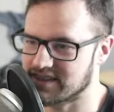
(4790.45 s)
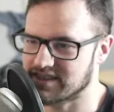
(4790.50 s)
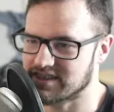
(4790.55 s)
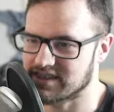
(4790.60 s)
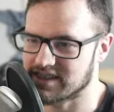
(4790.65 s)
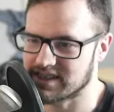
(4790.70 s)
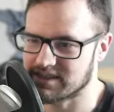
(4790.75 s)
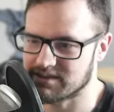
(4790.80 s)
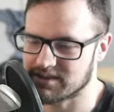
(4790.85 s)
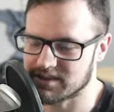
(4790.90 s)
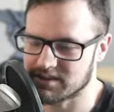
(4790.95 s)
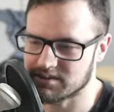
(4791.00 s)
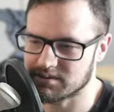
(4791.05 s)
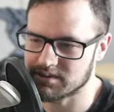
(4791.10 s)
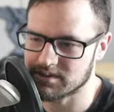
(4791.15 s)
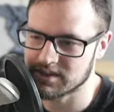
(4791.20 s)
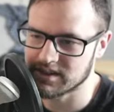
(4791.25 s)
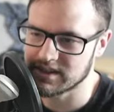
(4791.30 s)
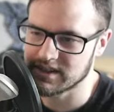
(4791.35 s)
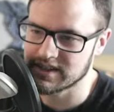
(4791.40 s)
Okay, really cool.
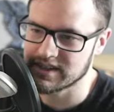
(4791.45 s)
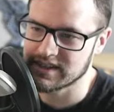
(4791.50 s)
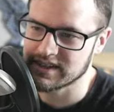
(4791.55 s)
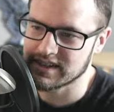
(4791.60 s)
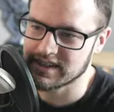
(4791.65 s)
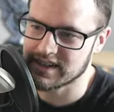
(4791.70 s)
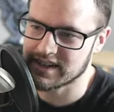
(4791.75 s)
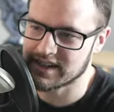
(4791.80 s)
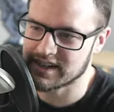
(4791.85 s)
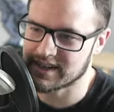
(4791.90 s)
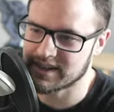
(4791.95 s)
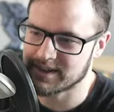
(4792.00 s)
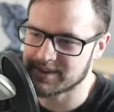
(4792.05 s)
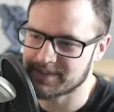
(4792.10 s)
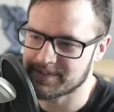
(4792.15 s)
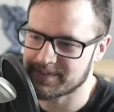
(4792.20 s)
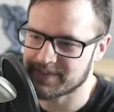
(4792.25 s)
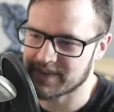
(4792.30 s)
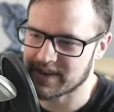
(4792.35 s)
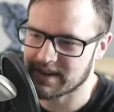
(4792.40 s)

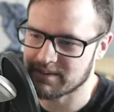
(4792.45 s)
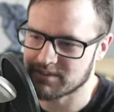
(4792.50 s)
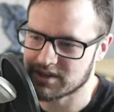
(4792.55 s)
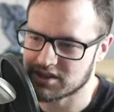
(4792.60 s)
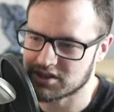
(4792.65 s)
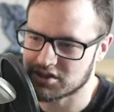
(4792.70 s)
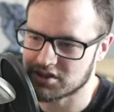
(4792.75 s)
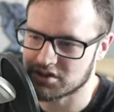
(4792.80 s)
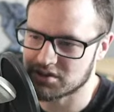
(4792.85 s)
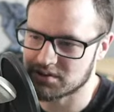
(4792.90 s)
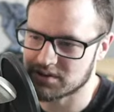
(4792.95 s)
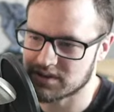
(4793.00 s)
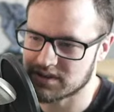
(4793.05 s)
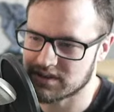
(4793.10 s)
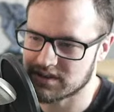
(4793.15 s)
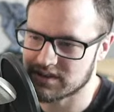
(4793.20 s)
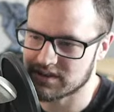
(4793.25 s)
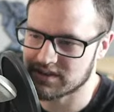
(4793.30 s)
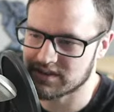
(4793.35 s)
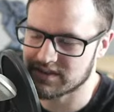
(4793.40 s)
I'm gonna
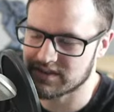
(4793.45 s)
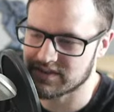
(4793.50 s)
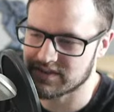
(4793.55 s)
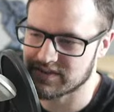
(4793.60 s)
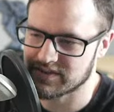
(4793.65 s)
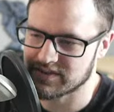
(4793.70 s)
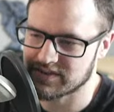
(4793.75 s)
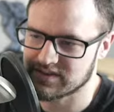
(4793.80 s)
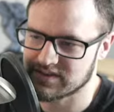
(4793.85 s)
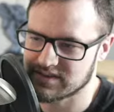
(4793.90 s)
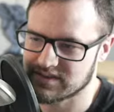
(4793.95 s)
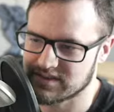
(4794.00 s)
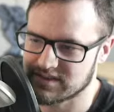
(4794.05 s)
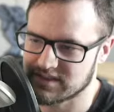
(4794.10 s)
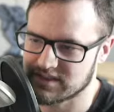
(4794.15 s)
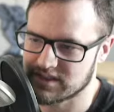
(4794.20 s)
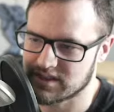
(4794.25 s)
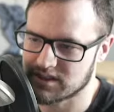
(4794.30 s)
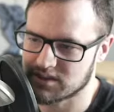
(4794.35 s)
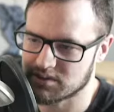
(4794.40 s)
shorten
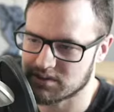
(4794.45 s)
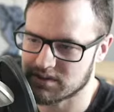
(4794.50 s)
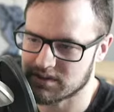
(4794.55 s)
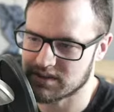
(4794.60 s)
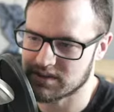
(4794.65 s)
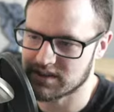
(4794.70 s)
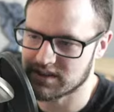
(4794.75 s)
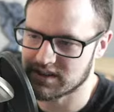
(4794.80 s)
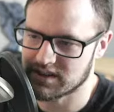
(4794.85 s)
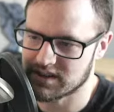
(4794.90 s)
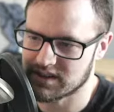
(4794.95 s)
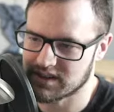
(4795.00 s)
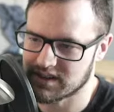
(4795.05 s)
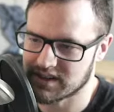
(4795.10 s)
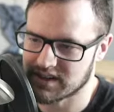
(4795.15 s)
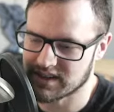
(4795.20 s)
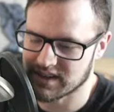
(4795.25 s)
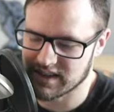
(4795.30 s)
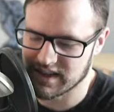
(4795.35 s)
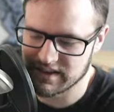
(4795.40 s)
the
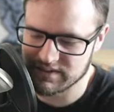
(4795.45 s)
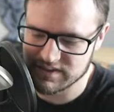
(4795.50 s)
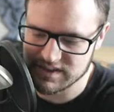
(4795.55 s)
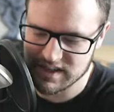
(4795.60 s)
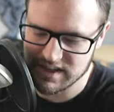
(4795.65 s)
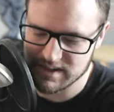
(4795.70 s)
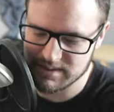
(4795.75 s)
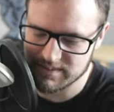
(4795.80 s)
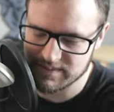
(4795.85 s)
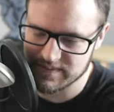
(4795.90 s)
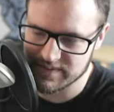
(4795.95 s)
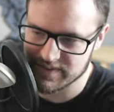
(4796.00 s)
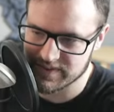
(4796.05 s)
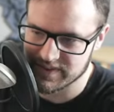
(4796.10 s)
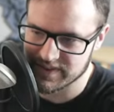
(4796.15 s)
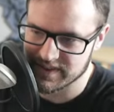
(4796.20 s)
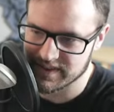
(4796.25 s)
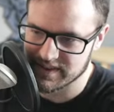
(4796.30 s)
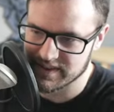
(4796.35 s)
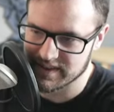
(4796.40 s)
lifetime
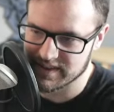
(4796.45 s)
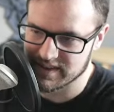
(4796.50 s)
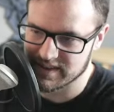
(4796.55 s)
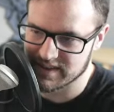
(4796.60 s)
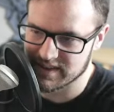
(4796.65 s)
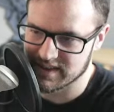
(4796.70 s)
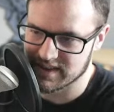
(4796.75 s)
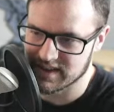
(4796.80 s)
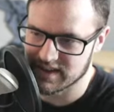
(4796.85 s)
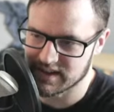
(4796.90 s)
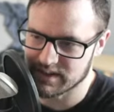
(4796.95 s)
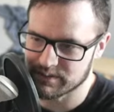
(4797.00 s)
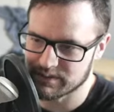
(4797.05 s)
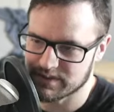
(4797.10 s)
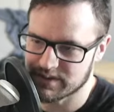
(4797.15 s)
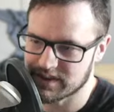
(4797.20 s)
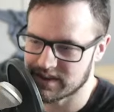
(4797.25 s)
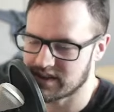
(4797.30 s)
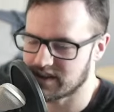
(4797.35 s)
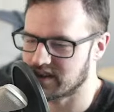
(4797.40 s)
of
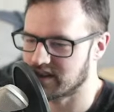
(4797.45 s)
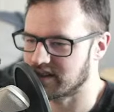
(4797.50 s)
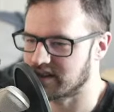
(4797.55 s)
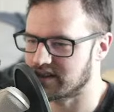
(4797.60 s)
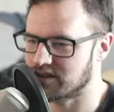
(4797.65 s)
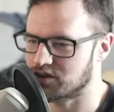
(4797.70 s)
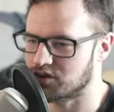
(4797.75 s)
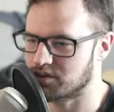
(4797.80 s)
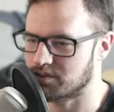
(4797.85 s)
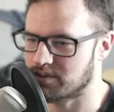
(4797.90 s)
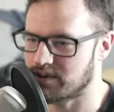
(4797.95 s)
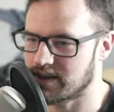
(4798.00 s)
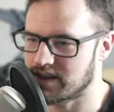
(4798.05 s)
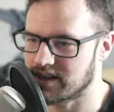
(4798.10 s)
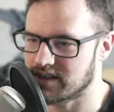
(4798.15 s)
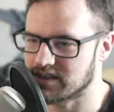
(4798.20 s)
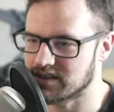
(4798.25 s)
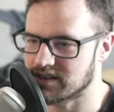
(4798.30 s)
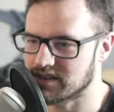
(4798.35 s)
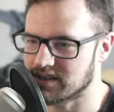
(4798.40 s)
the
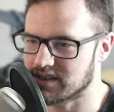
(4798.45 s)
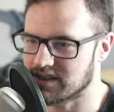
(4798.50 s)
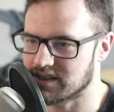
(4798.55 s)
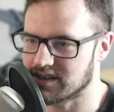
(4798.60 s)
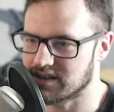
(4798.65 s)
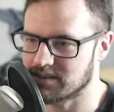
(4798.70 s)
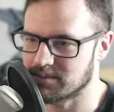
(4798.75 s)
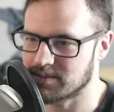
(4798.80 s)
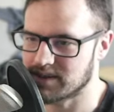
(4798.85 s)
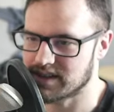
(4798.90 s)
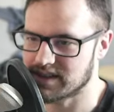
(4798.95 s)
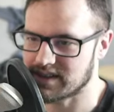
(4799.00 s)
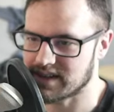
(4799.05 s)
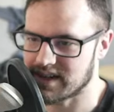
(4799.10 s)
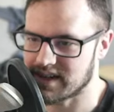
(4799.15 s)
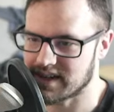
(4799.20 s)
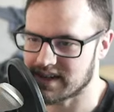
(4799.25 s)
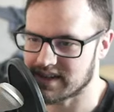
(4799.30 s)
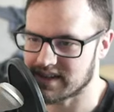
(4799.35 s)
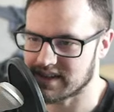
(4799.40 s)
trail just a little bit,
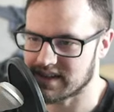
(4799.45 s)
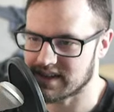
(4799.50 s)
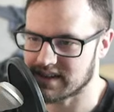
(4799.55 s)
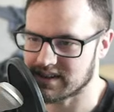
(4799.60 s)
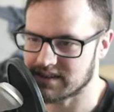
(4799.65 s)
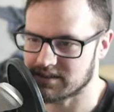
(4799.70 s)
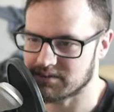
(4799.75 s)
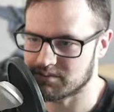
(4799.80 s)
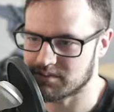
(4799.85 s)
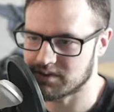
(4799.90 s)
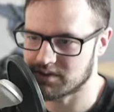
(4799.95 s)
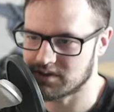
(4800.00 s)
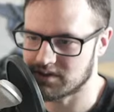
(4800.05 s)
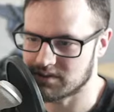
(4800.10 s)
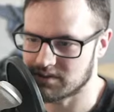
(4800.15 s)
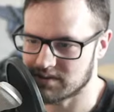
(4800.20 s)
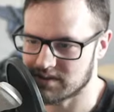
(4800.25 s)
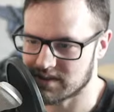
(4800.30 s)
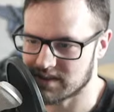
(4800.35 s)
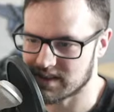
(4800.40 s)
and I'll
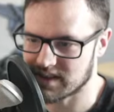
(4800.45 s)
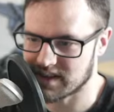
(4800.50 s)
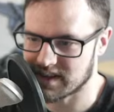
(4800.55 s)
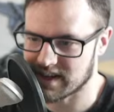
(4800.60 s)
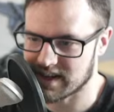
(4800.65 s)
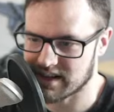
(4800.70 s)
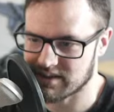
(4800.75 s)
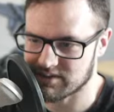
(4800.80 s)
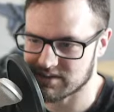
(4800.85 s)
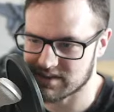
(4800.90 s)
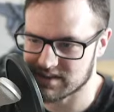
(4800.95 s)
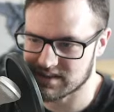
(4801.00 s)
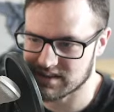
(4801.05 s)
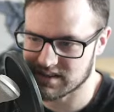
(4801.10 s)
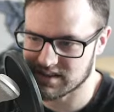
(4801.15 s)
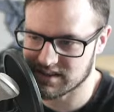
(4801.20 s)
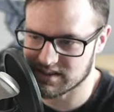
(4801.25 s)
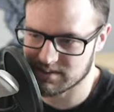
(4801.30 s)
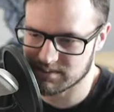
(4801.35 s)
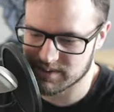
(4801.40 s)
reduce the count just a
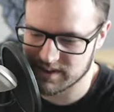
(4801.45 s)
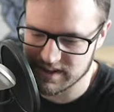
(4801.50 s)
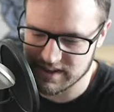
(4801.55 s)
little bit.